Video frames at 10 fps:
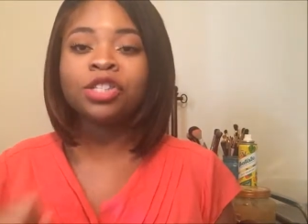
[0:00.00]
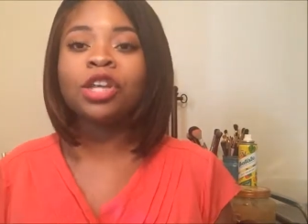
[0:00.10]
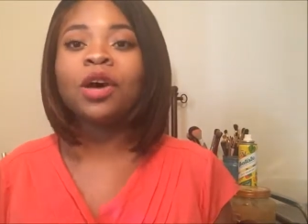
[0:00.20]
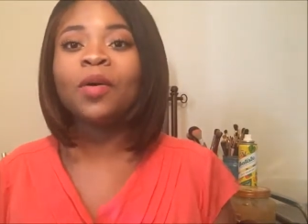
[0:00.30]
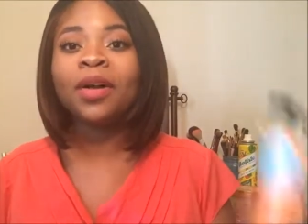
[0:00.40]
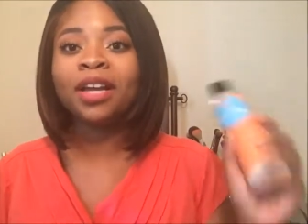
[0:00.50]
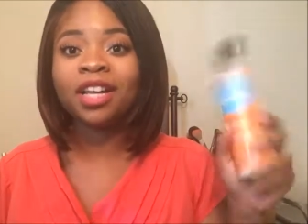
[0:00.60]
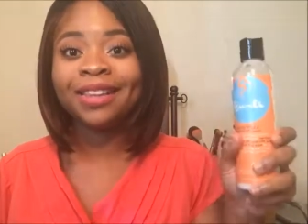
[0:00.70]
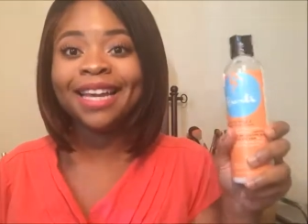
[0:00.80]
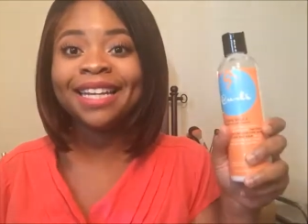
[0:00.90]
So
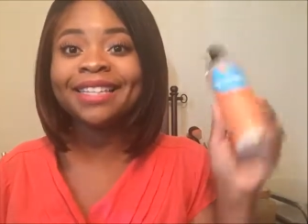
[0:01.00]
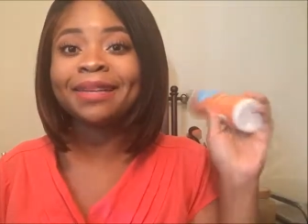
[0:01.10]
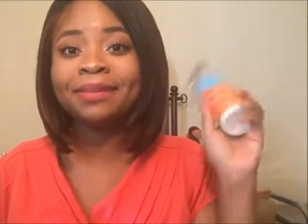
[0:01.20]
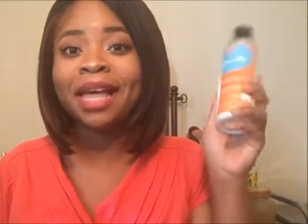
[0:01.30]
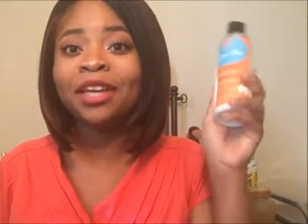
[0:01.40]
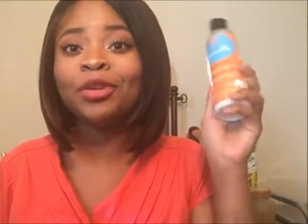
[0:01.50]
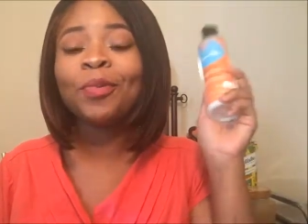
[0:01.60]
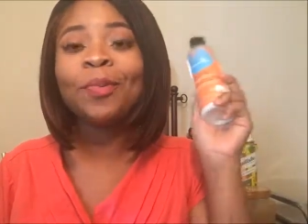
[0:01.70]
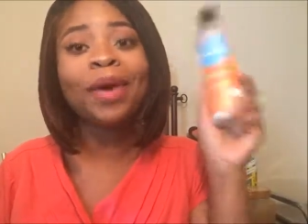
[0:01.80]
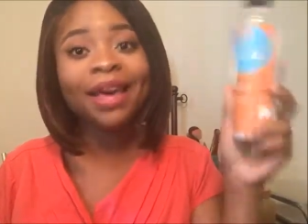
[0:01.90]
ladies, I'm telling you,